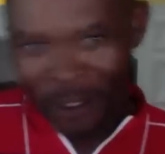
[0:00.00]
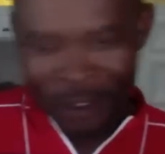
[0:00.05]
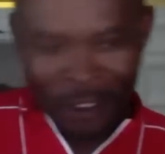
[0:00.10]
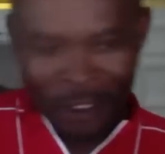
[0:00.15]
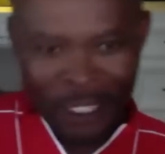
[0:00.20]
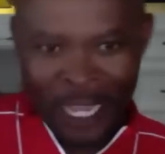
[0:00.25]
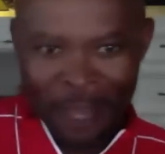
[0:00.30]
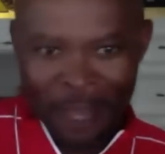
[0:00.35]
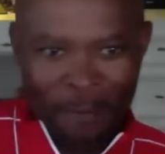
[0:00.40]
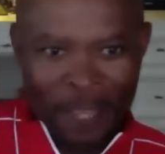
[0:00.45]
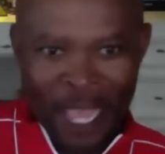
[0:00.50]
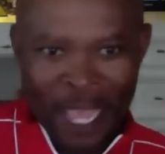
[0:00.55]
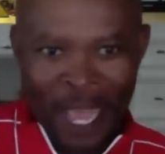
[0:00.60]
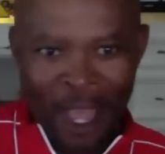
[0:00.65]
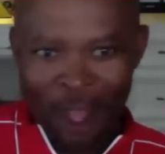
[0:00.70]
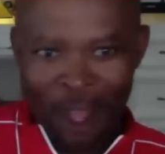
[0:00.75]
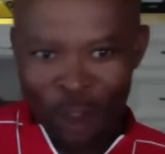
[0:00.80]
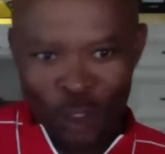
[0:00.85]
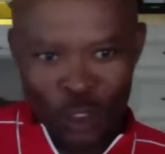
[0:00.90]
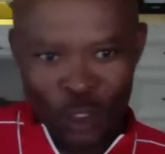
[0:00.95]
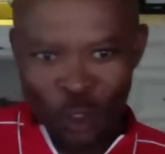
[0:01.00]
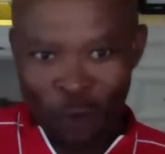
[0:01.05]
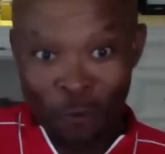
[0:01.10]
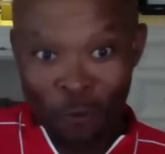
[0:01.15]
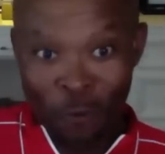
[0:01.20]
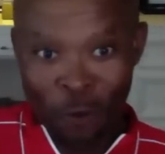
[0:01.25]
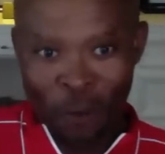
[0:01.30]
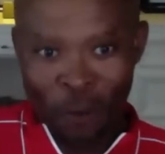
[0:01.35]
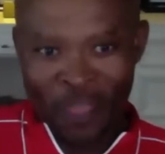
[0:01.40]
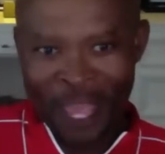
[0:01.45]
tibia or so
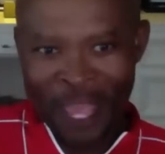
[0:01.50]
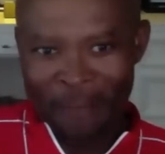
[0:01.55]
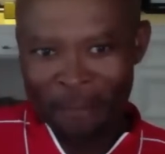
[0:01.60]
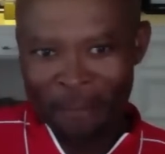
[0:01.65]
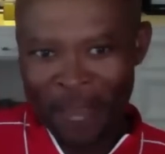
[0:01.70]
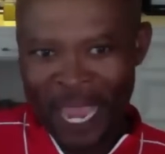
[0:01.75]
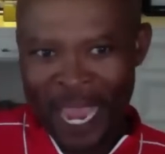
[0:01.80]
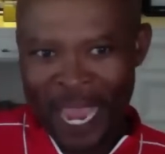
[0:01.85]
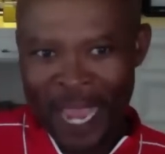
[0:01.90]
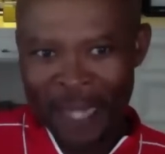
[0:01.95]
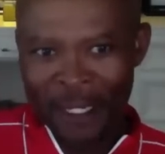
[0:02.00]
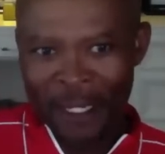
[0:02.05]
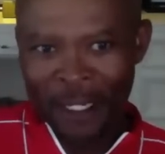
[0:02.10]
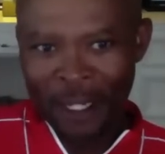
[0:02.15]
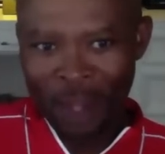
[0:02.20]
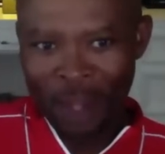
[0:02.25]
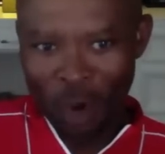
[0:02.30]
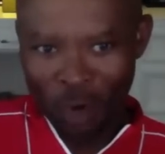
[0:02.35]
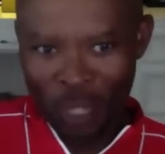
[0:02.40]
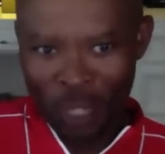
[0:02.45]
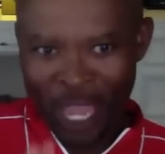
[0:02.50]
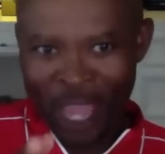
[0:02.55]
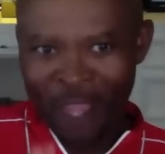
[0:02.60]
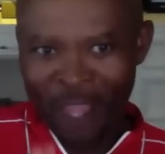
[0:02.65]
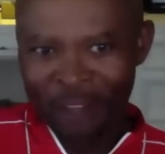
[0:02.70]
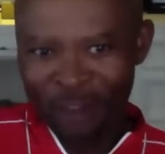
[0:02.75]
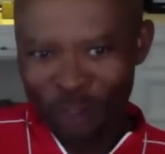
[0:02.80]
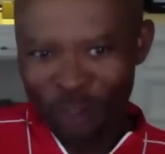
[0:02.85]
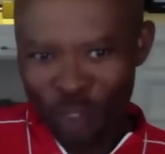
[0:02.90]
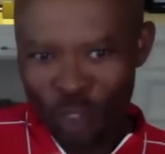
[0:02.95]
forth, that man,
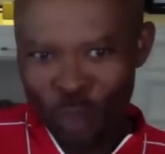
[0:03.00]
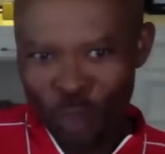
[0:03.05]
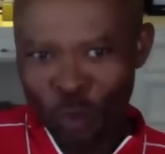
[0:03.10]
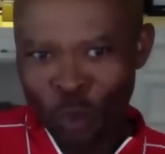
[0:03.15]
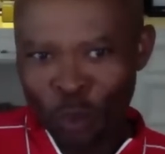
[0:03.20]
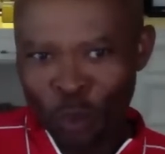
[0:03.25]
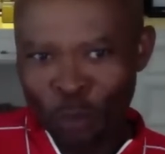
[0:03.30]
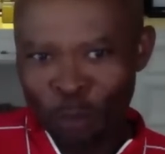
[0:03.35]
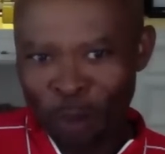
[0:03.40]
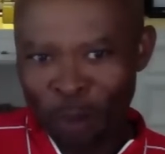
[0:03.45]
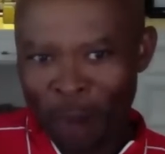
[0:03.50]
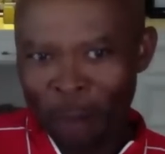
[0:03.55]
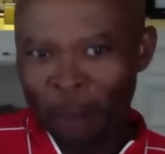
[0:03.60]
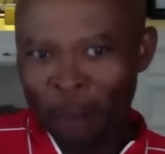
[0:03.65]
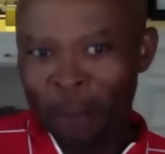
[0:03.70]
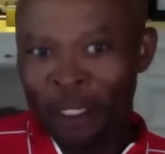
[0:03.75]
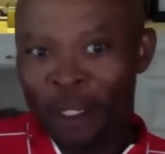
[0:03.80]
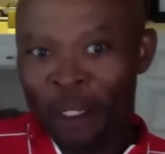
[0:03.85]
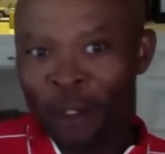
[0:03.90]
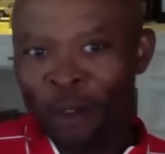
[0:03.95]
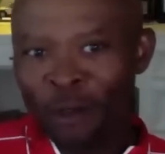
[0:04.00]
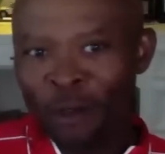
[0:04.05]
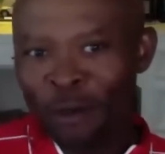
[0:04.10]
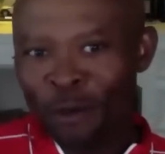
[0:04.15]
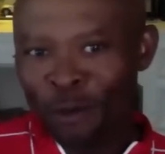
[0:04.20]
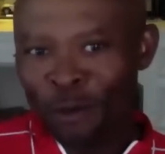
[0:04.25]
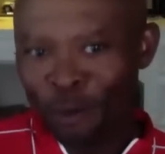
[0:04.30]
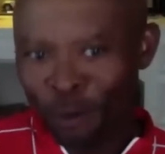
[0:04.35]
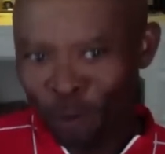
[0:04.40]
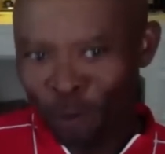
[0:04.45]
okay, you would probably
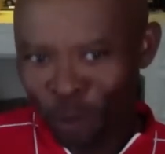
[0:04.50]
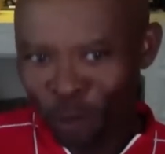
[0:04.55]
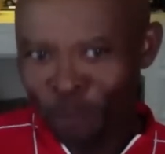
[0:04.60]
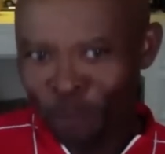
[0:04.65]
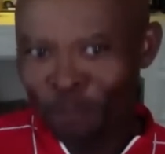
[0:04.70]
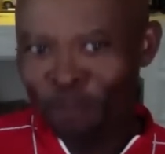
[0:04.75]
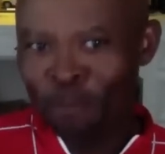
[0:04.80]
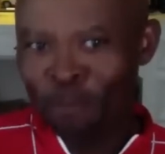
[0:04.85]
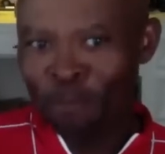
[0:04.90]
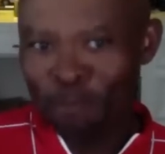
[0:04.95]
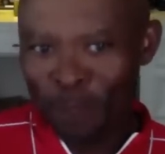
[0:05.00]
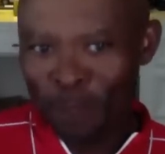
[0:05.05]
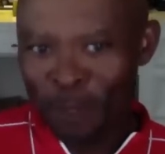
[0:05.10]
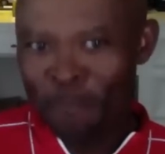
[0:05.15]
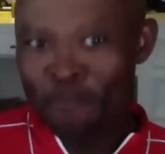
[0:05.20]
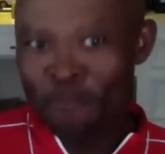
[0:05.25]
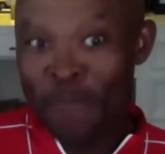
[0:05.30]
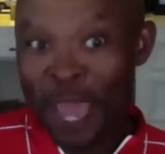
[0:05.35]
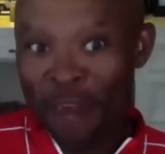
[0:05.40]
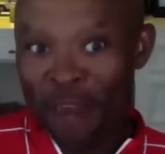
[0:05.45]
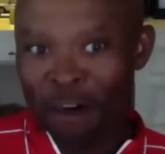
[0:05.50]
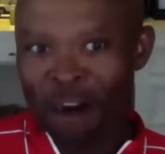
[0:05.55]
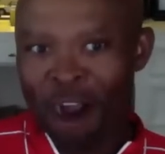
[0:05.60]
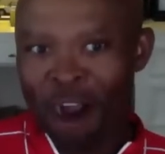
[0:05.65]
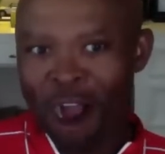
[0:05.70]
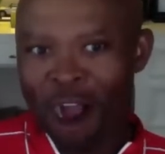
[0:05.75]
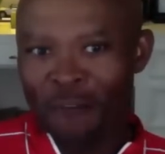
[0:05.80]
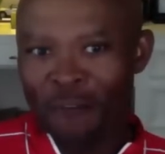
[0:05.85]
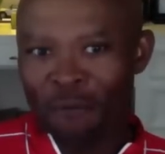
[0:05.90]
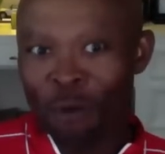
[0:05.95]
be better
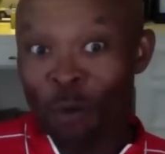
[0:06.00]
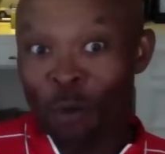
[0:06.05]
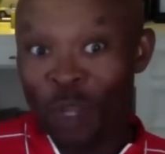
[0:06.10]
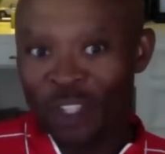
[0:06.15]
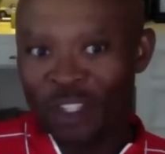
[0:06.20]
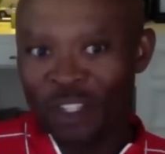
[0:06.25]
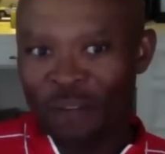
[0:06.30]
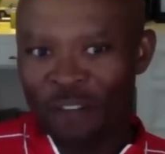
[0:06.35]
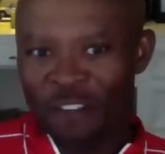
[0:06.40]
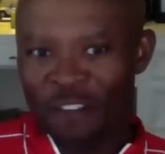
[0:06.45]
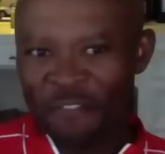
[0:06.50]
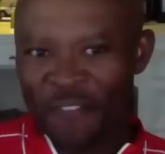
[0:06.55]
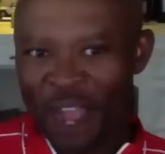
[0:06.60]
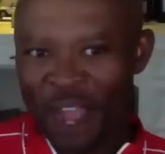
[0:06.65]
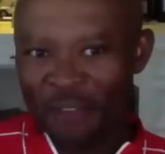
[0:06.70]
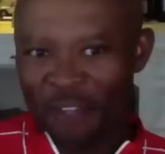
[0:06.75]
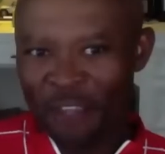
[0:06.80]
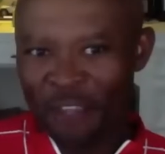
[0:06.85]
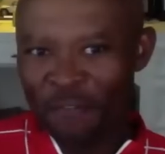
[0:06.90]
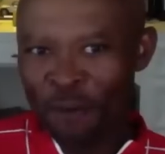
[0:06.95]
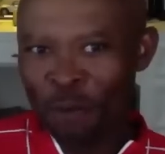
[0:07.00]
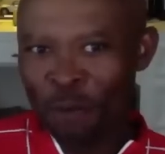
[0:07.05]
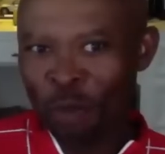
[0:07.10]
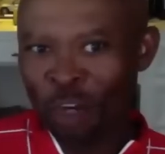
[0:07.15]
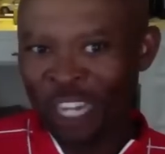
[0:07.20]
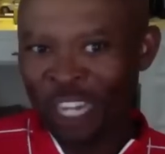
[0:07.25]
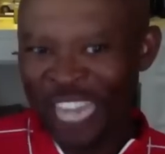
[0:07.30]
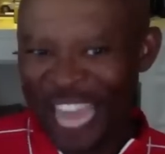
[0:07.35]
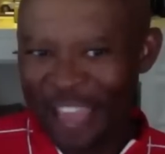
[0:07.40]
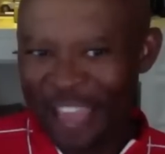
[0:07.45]
off with 175, give you
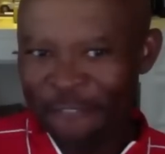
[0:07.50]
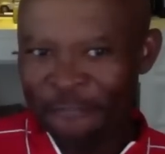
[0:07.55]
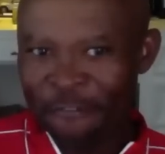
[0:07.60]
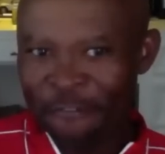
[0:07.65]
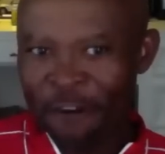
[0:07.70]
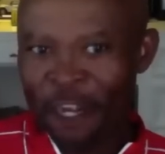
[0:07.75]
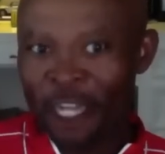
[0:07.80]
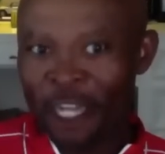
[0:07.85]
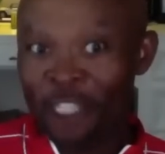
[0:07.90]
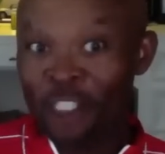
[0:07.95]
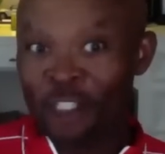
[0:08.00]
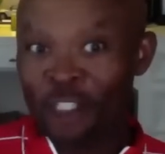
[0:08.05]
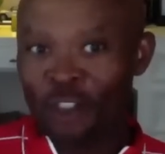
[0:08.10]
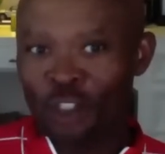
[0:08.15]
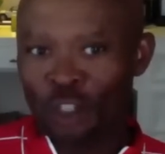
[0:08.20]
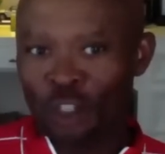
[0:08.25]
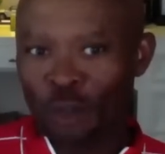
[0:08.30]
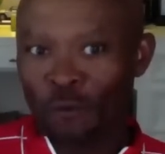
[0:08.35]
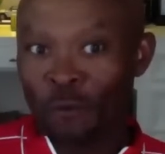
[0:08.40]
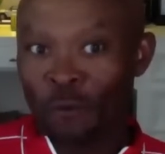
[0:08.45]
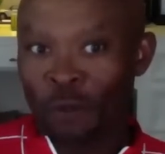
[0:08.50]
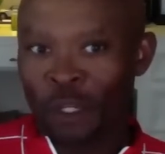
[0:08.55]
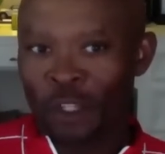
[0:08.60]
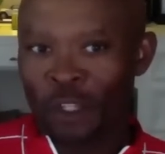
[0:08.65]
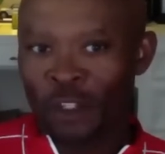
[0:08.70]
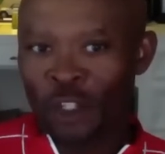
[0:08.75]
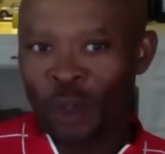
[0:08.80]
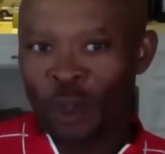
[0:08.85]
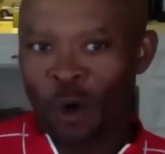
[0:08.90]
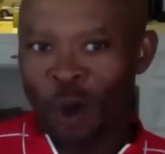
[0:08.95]
more leverage and so forth
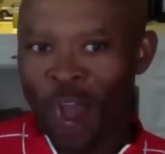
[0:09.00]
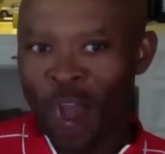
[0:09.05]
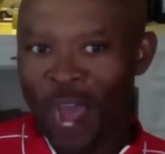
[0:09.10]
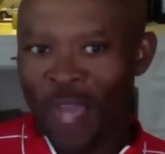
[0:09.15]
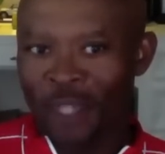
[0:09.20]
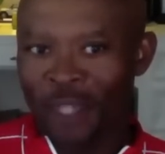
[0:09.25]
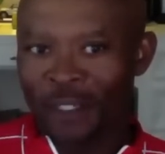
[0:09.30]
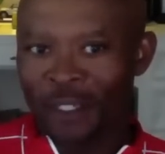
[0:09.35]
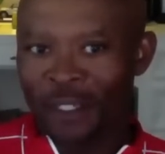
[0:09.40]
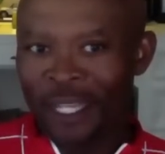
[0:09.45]
and so on.